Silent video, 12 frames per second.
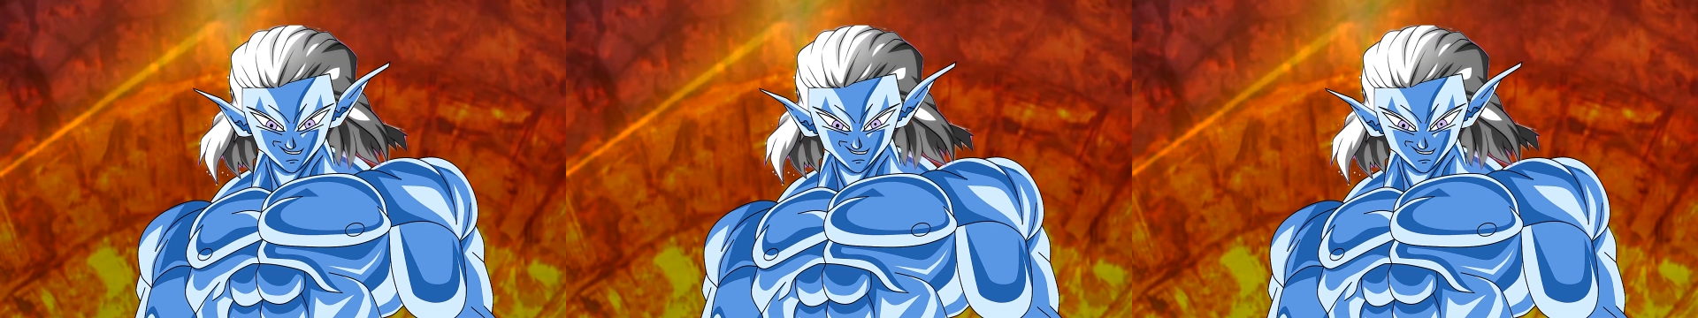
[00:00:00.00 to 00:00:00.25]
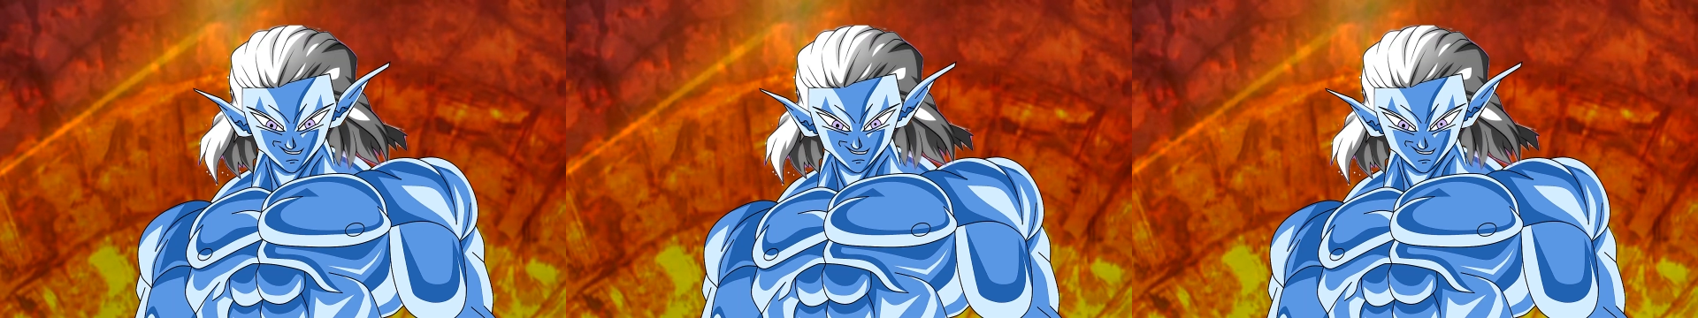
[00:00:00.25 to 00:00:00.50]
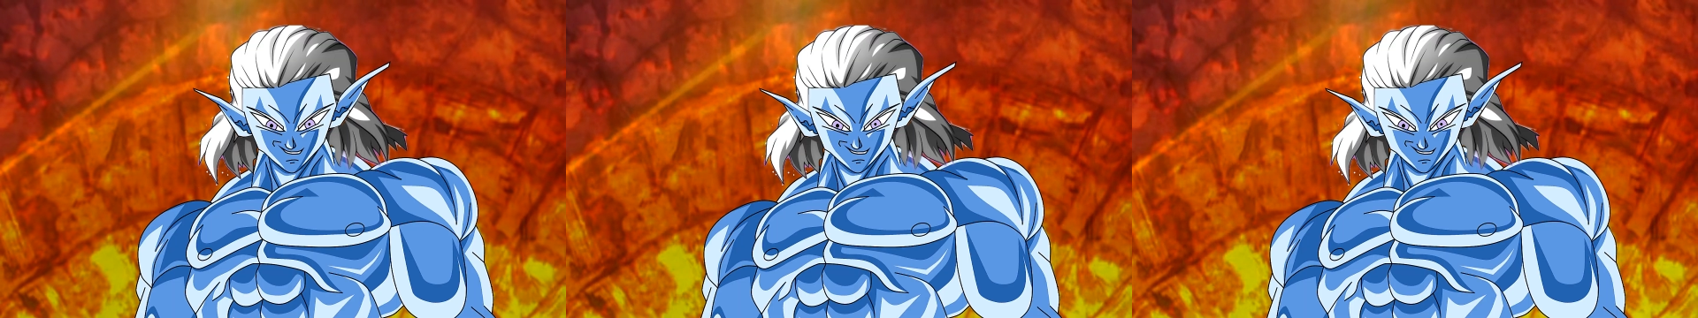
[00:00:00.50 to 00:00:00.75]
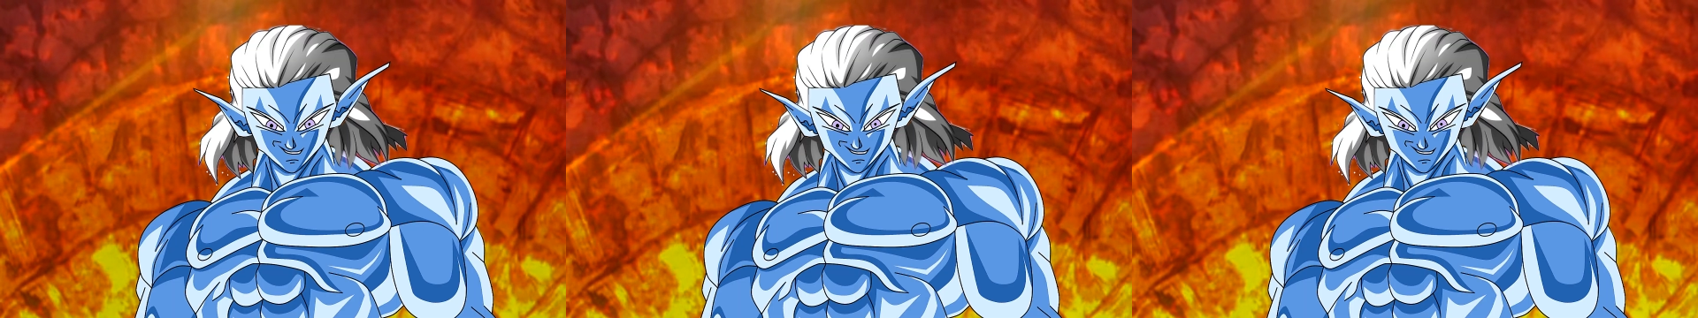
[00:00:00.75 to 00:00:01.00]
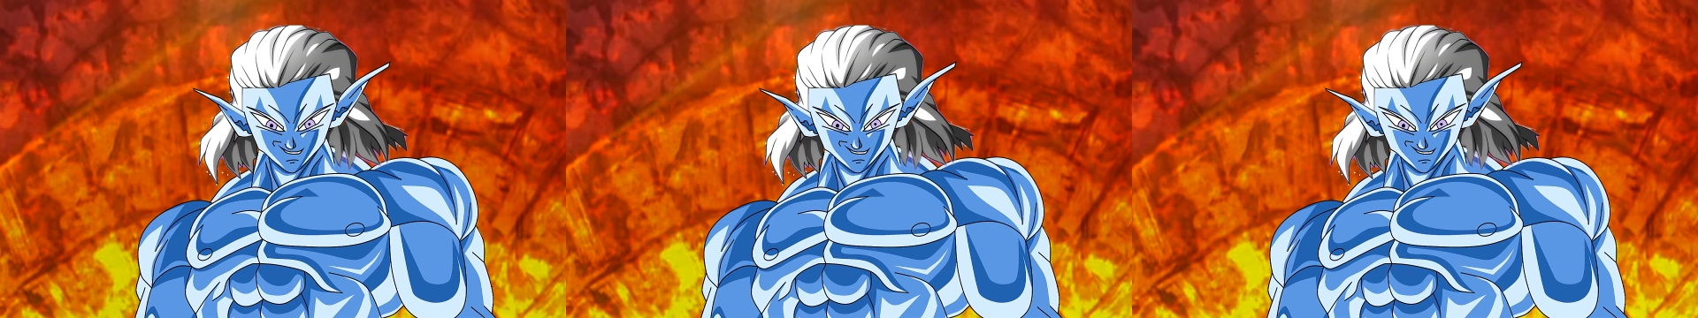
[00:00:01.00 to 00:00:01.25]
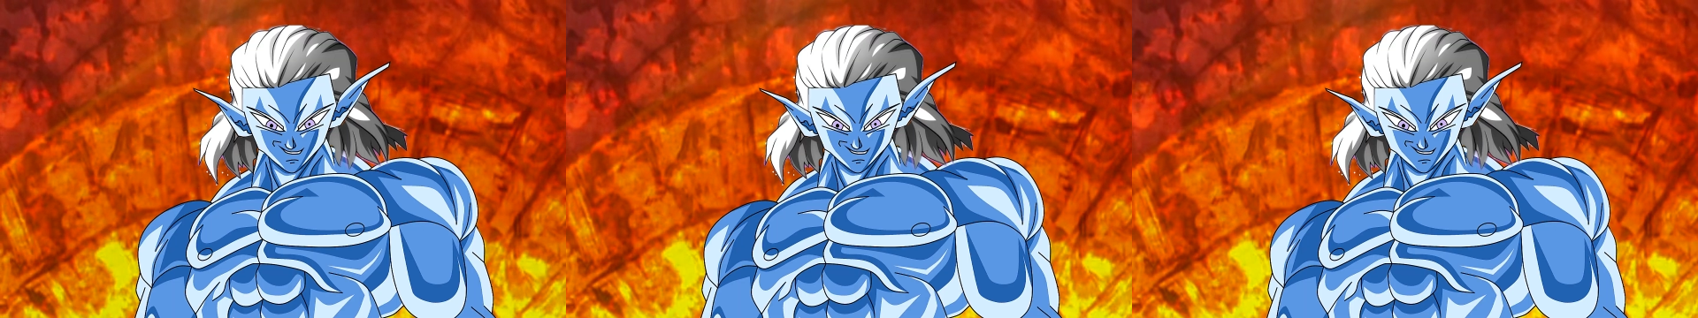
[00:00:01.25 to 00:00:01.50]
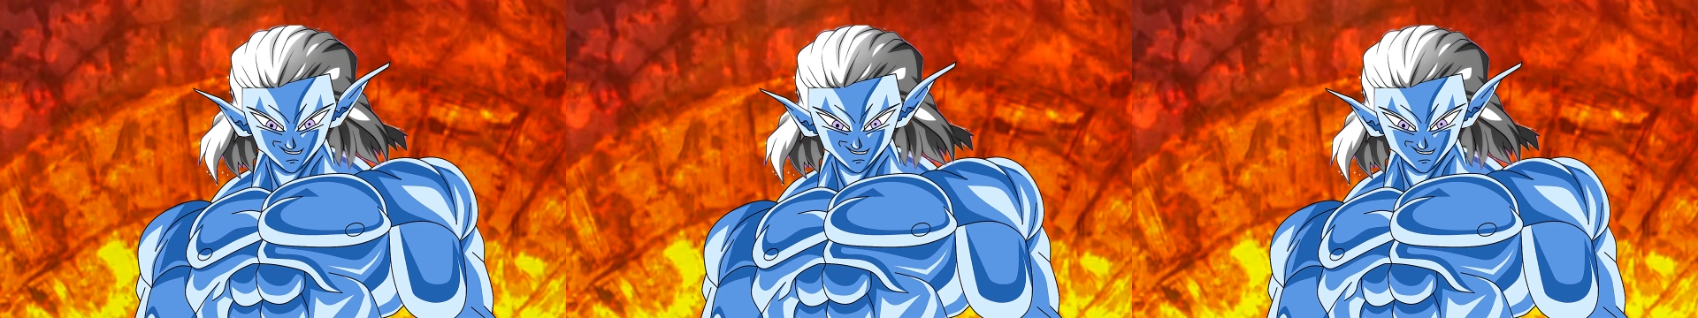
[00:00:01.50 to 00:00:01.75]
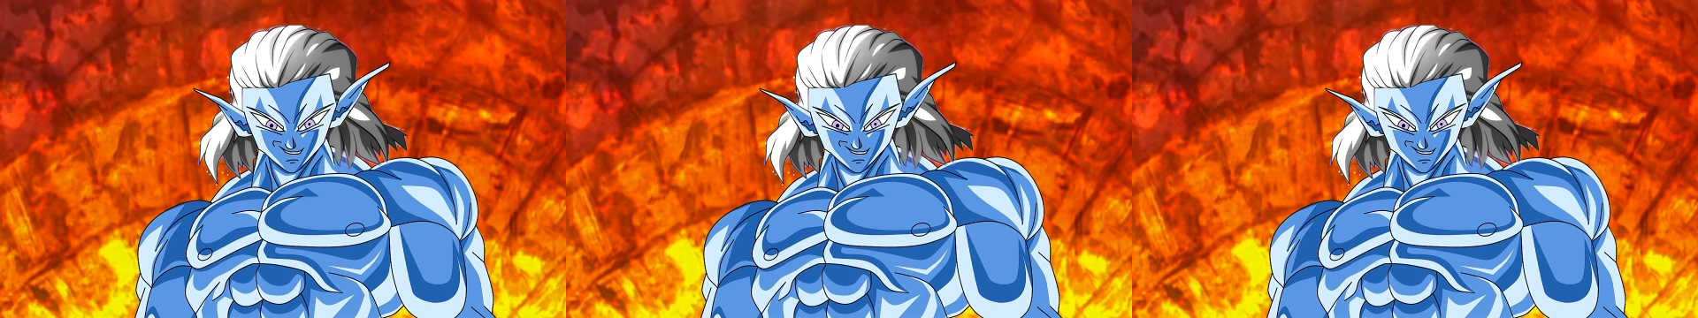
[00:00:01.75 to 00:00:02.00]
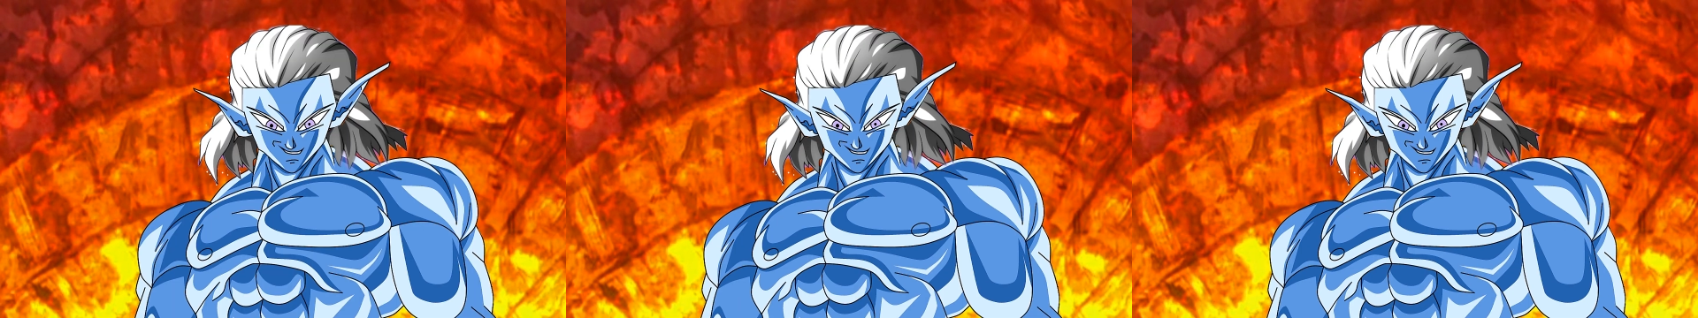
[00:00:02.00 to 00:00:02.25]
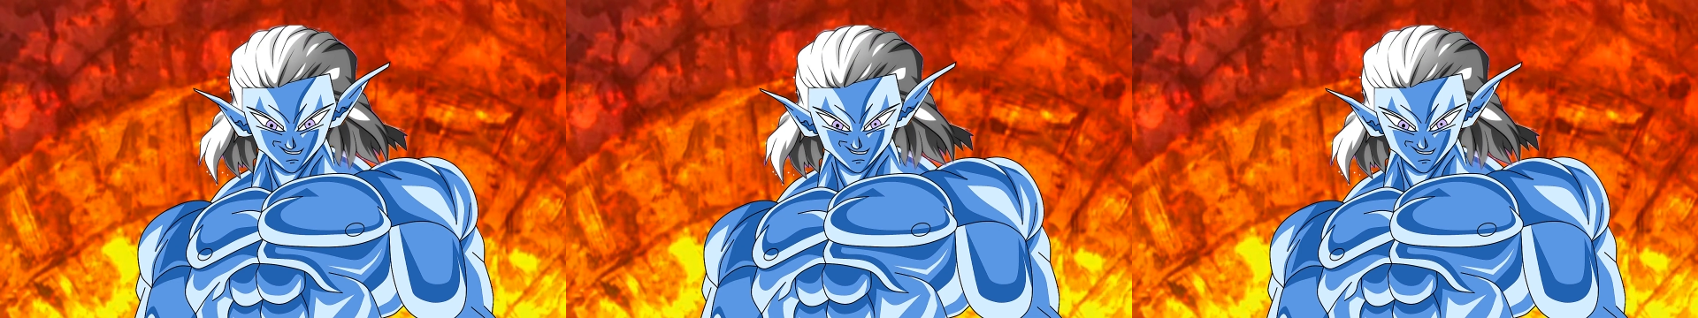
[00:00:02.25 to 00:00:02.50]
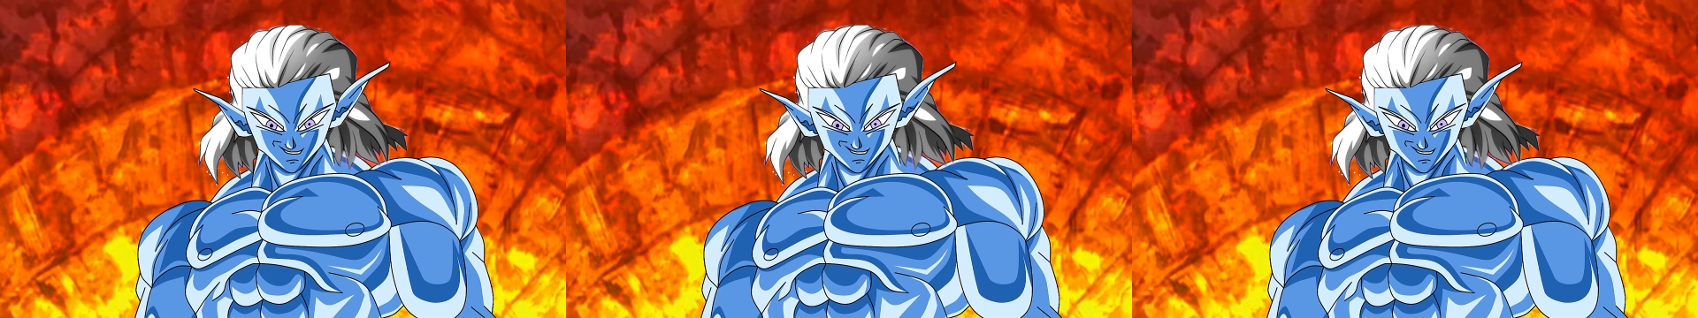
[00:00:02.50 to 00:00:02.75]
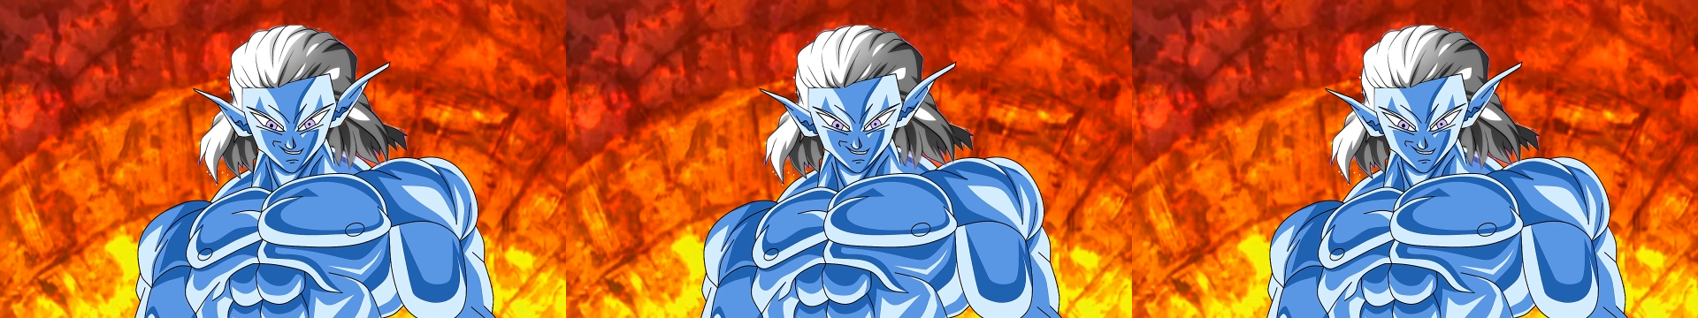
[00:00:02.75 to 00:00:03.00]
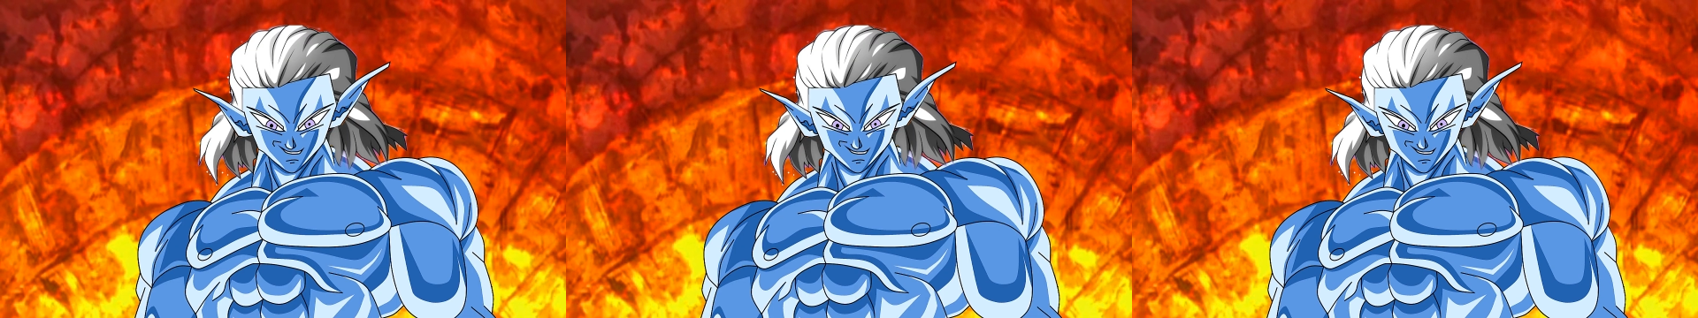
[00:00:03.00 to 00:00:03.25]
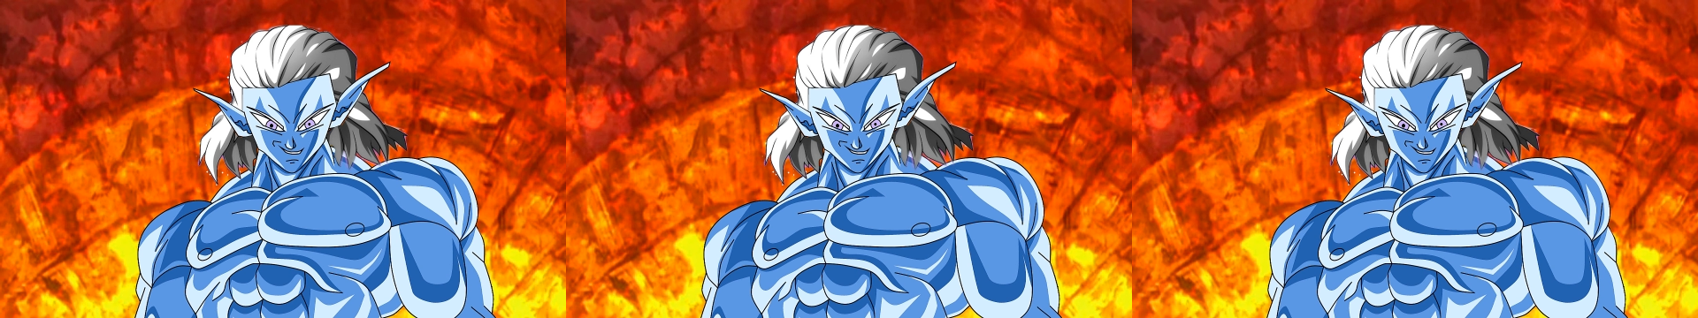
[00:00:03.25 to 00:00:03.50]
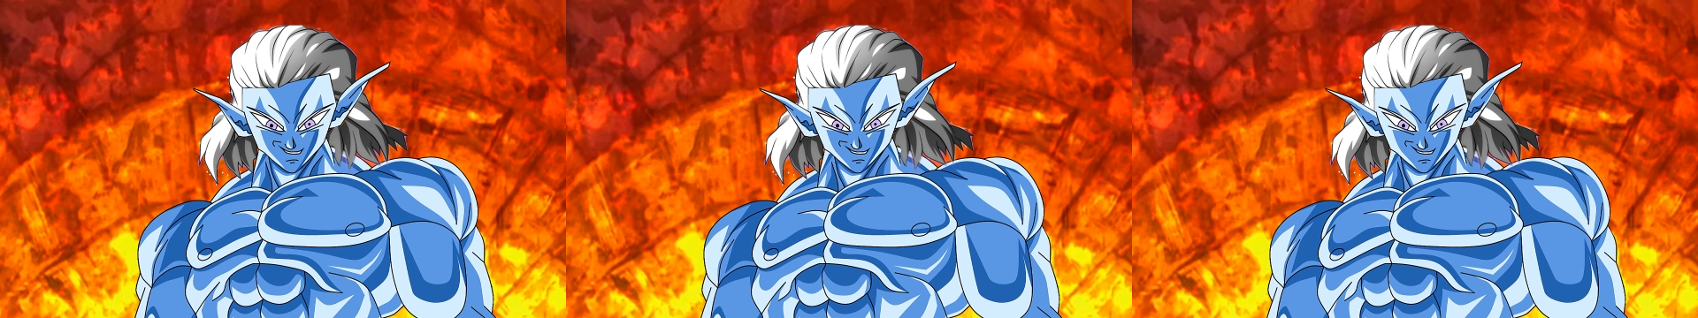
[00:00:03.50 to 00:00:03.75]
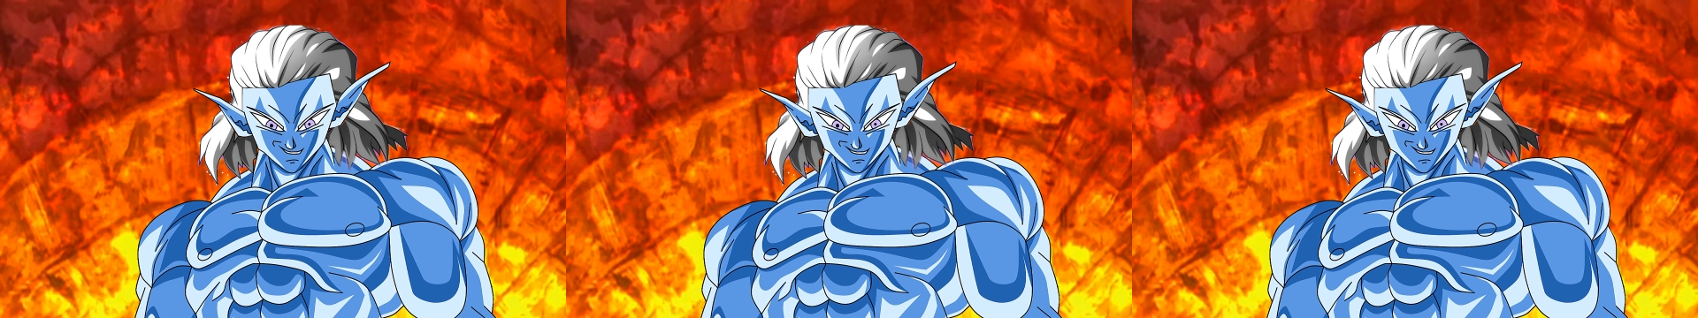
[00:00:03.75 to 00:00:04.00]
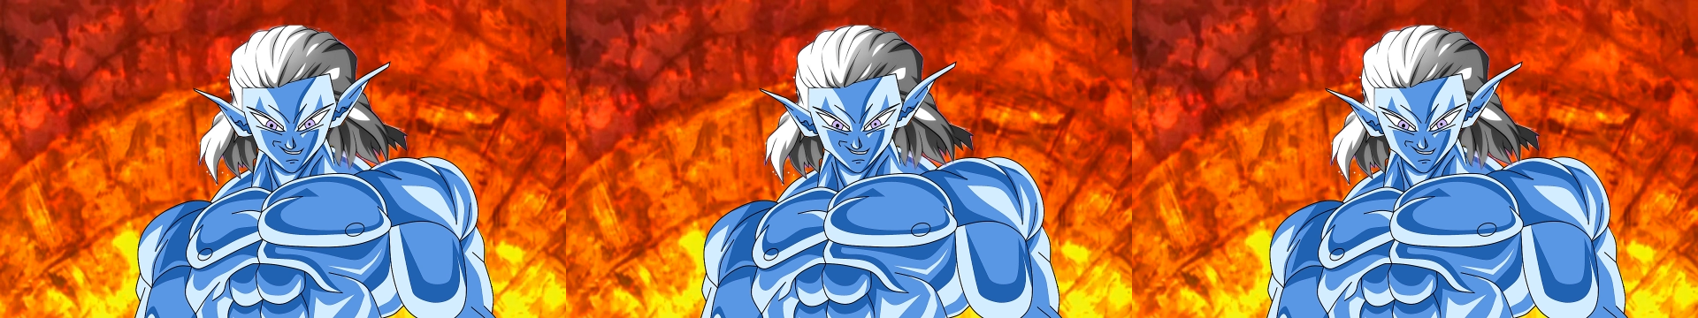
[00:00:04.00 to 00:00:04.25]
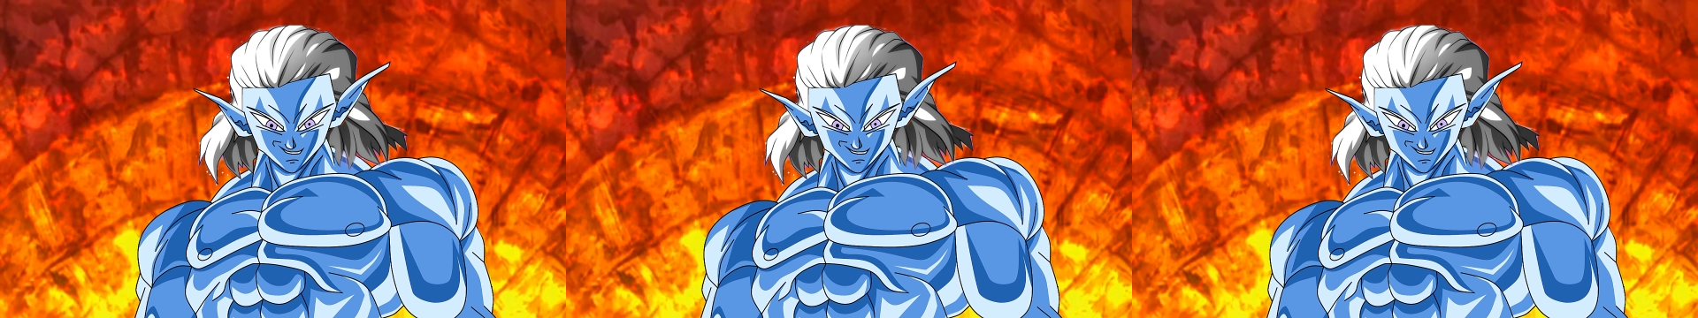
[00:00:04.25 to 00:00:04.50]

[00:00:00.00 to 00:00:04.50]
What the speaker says: Nobody's mouth can be seen.